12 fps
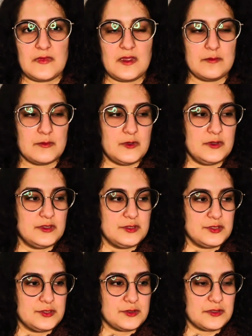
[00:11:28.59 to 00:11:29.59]
I'm going to
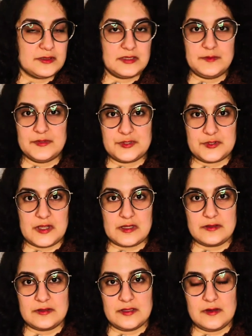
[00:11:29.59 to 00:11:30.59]
try to keep a track
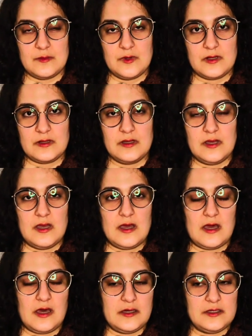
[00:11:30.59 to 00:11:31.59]
on that one.
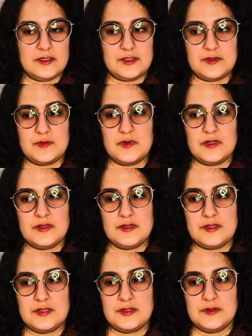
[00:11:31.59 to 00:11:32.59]
I do want
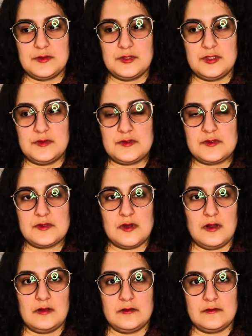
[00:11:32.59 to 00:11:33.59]
to use
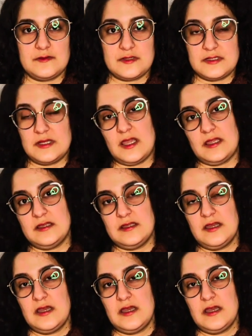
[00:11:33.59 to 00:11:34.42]
all of today